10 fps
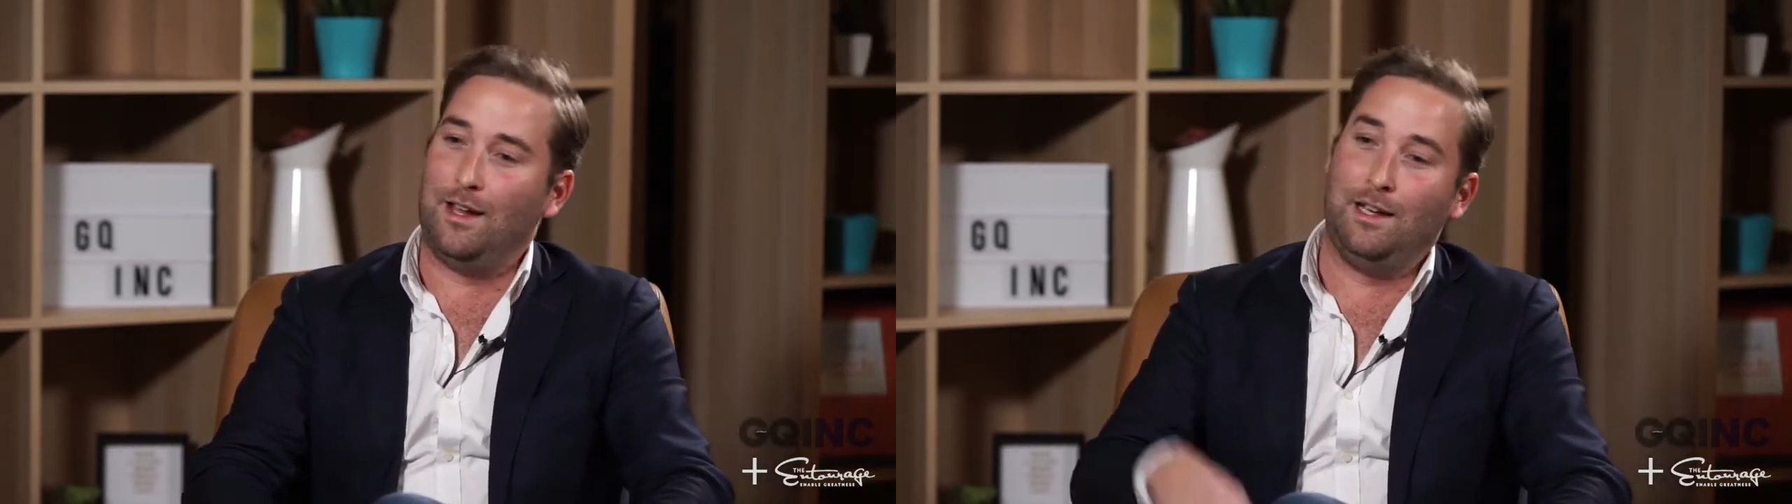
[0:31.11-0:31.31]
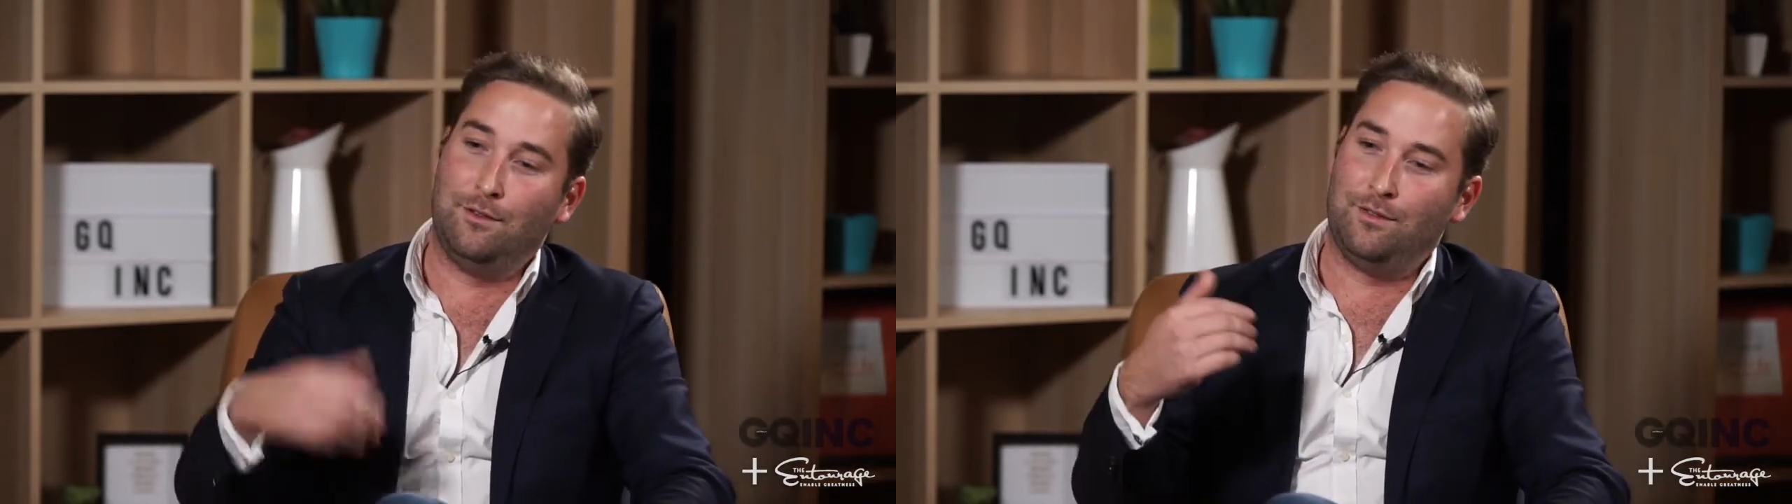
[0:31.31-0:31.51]

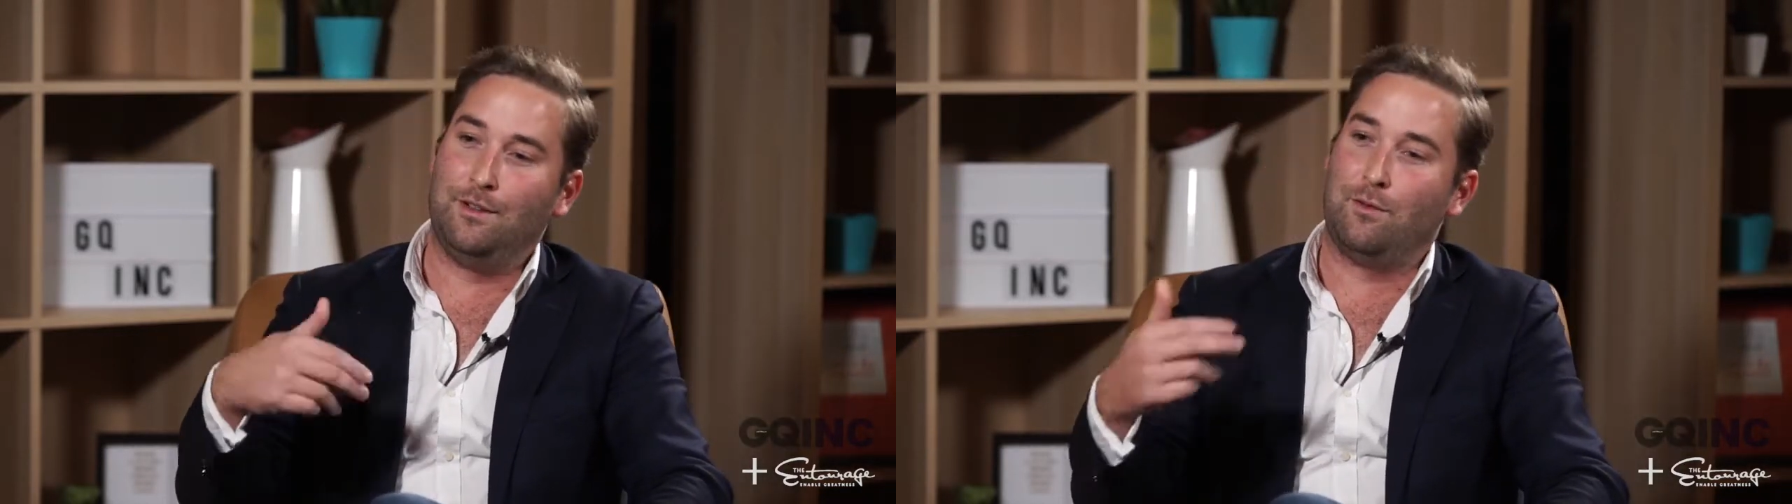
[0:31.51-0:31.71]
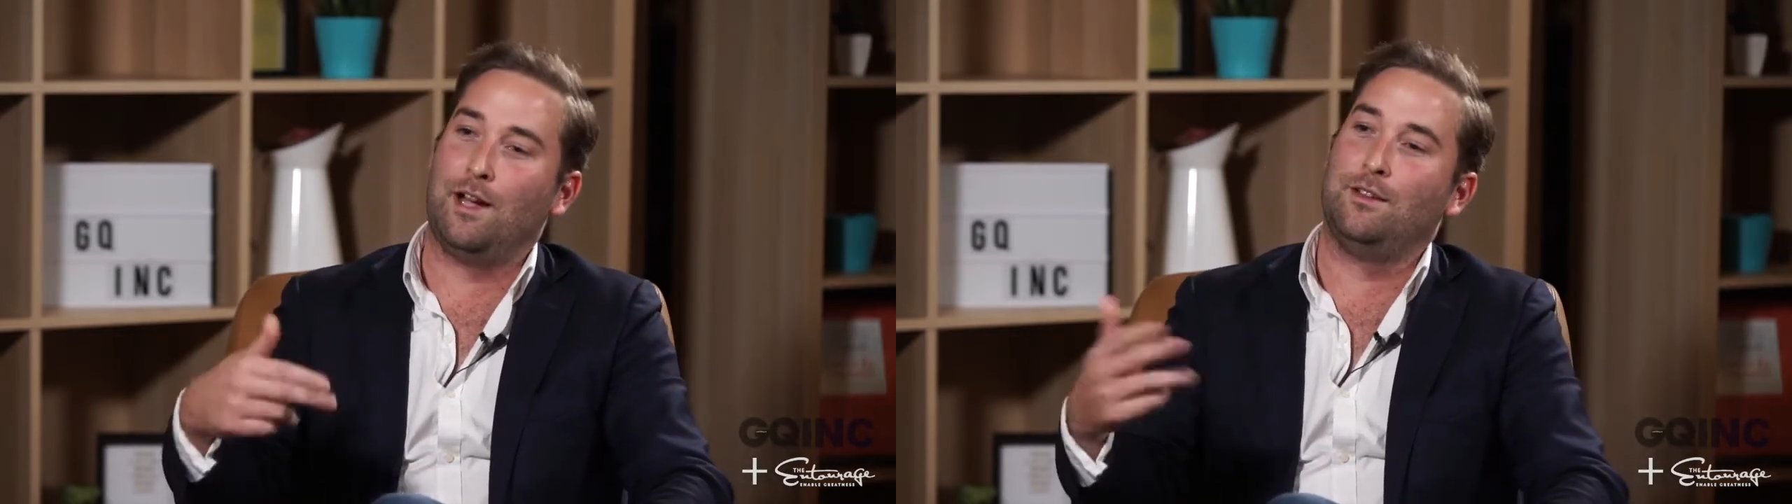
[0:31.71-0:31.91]

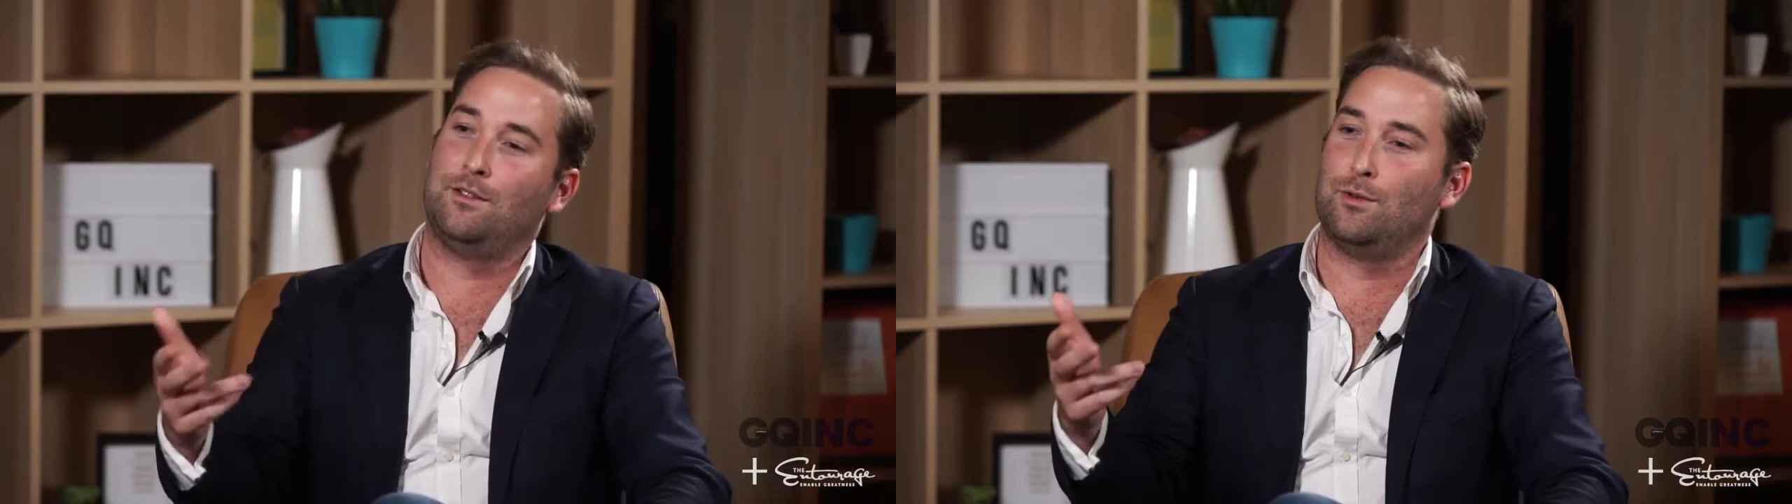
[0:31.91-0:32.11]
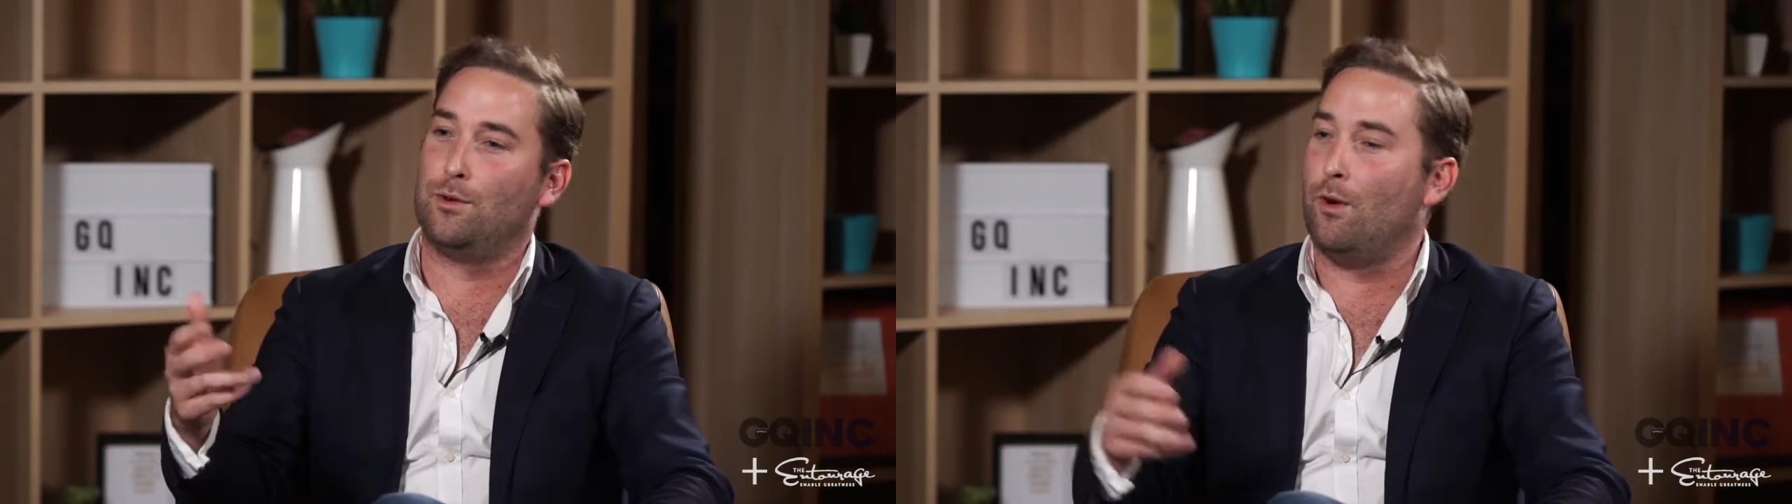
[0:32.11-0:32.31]
Innovative
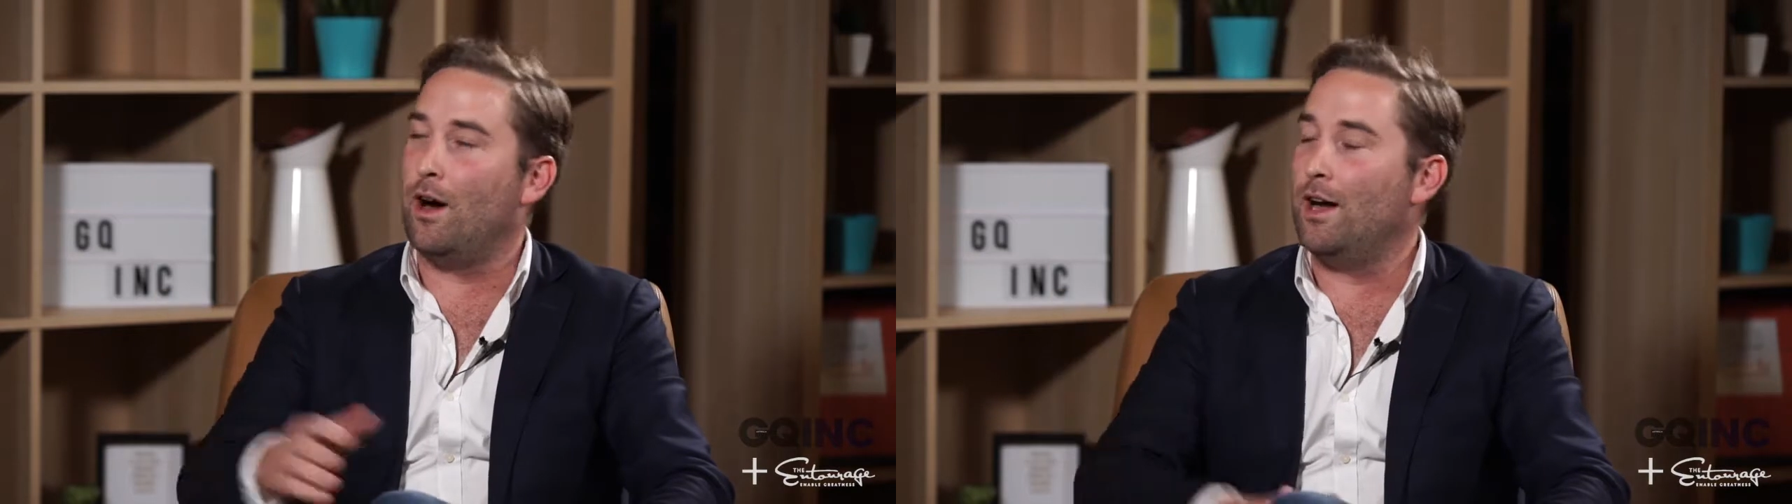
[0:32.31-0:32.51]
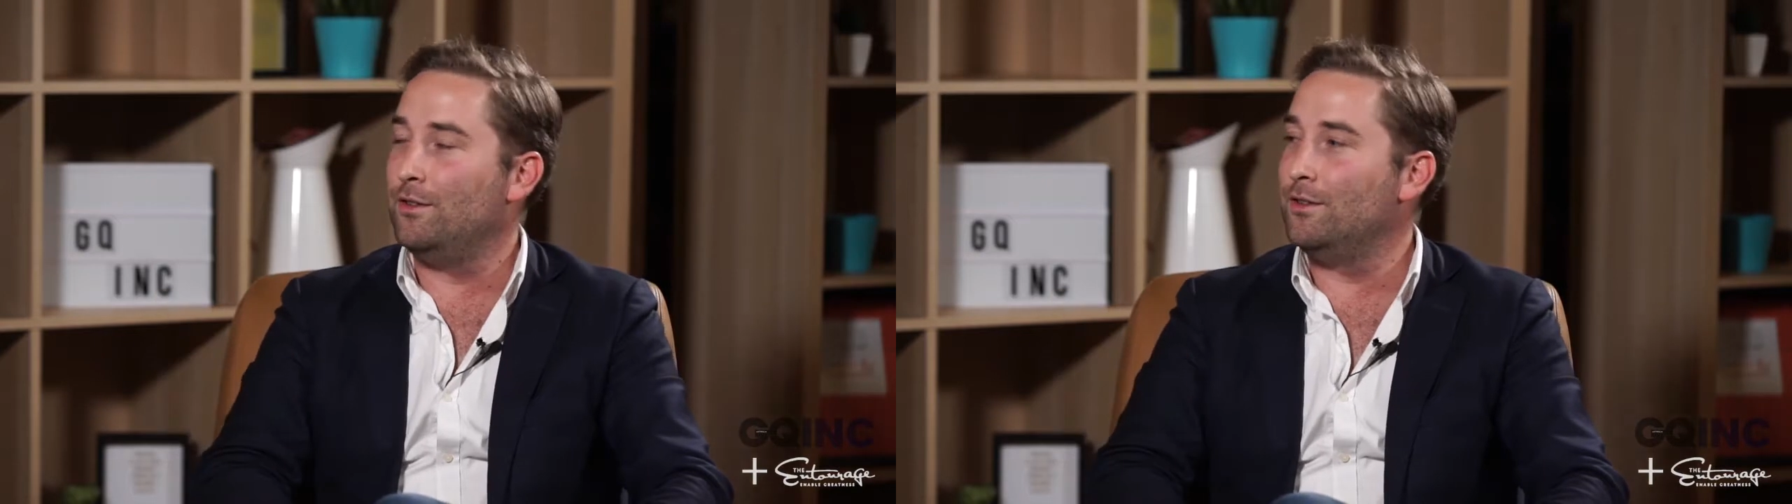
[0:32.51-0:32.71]
ways to
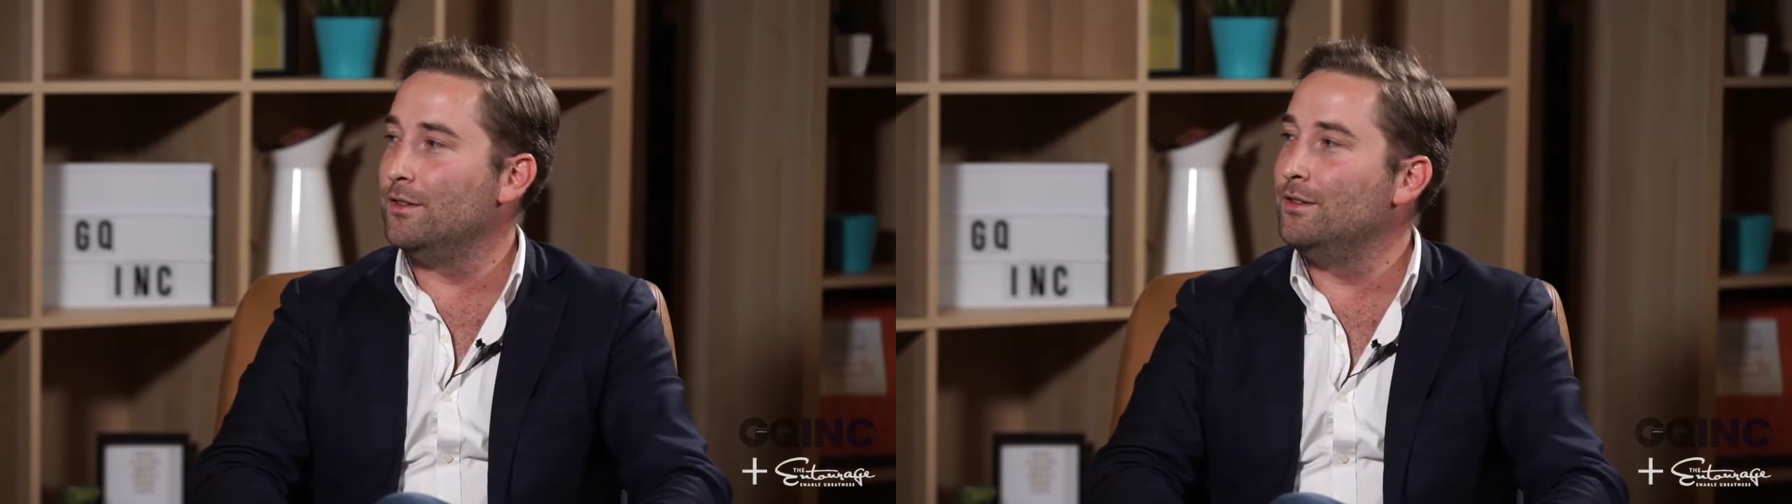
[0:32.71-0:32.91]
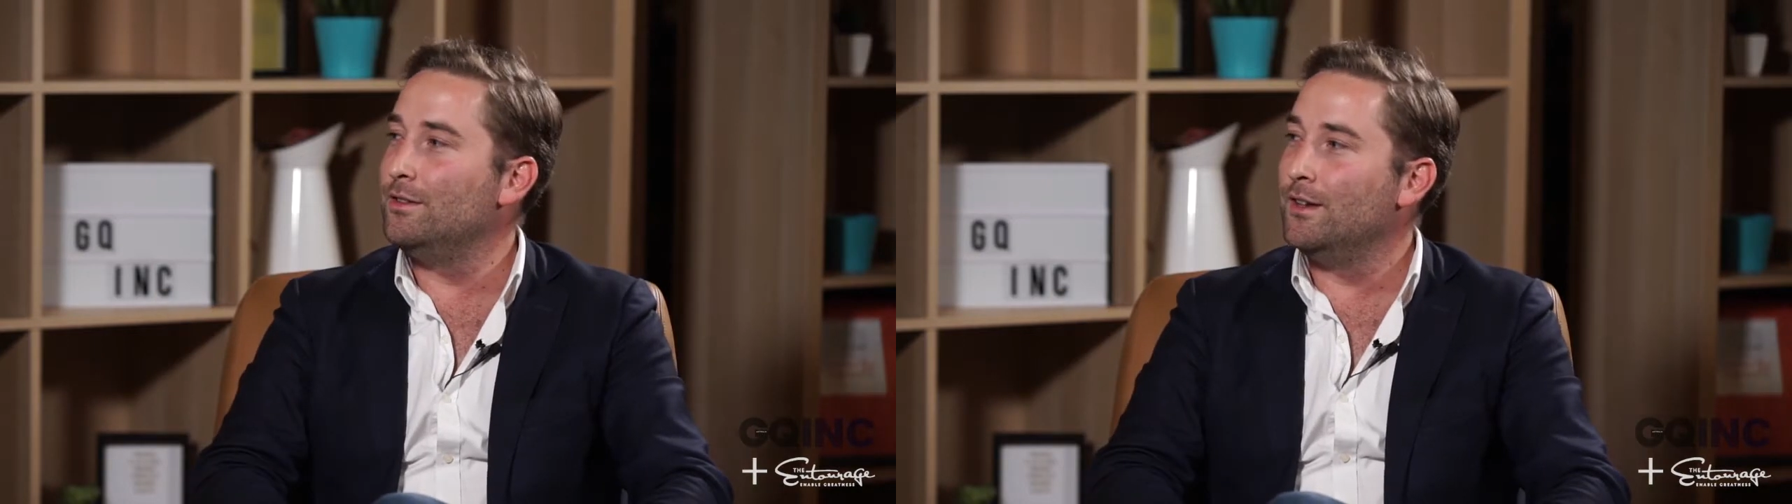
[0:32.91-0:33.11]
acquire
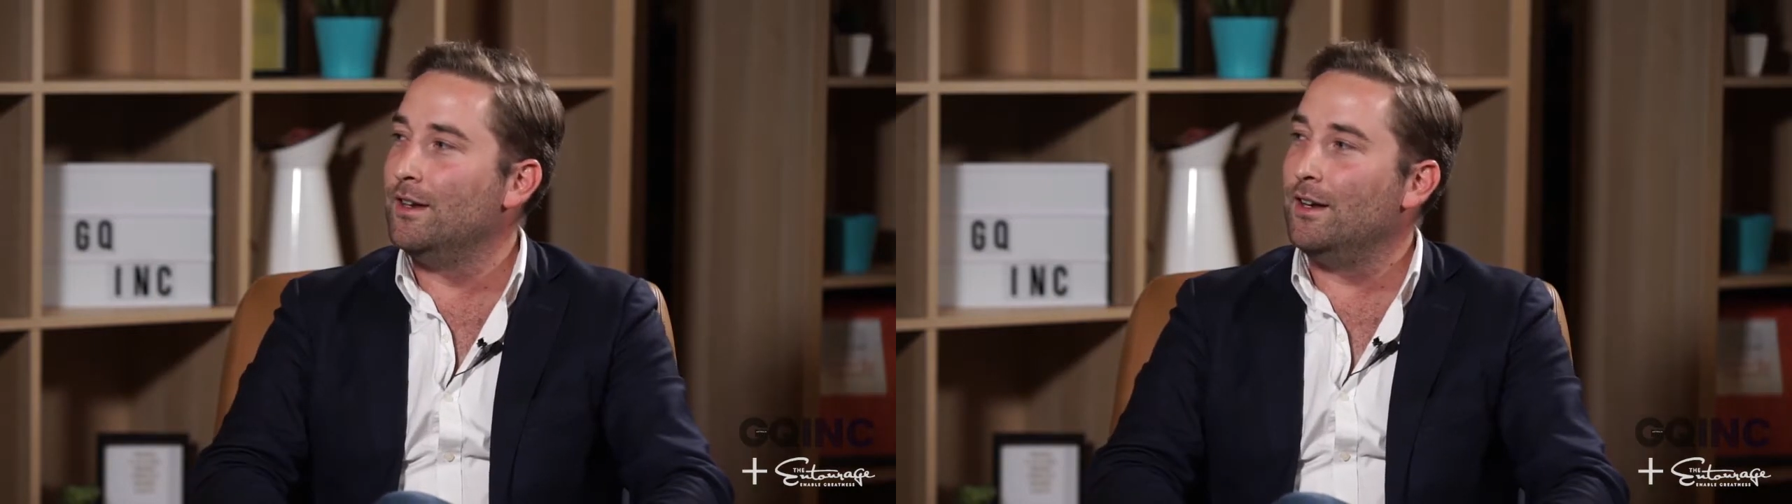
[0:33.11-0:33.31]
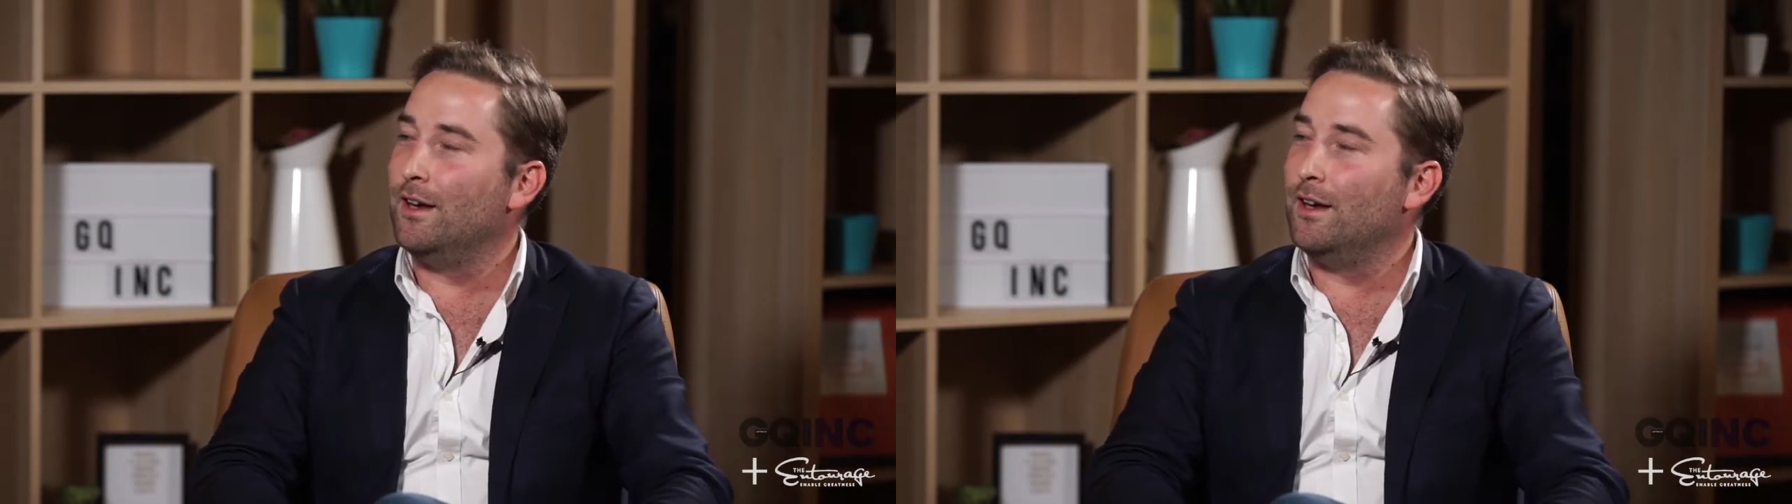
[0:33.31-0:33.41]
users.